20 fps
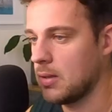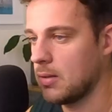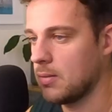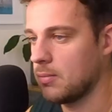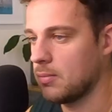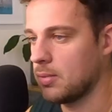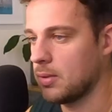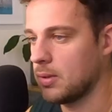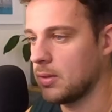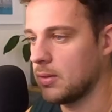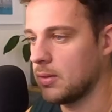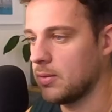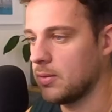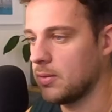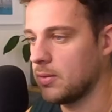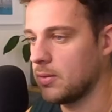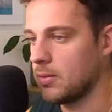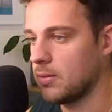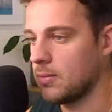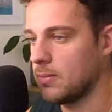Play
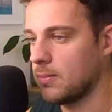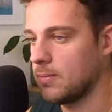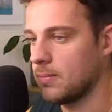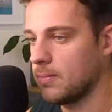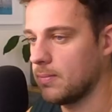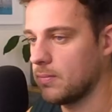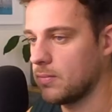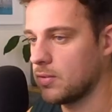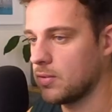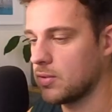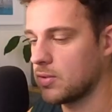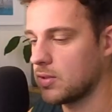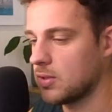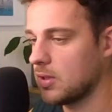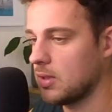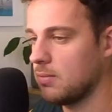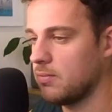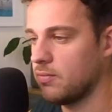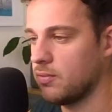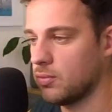this. Just
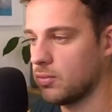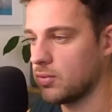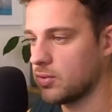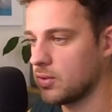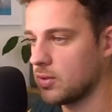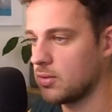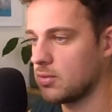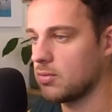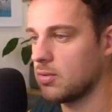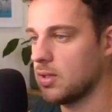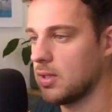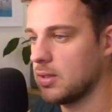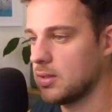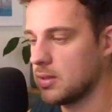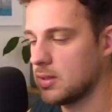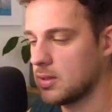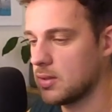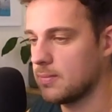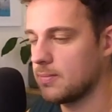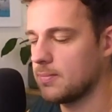keep forcing
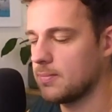trades.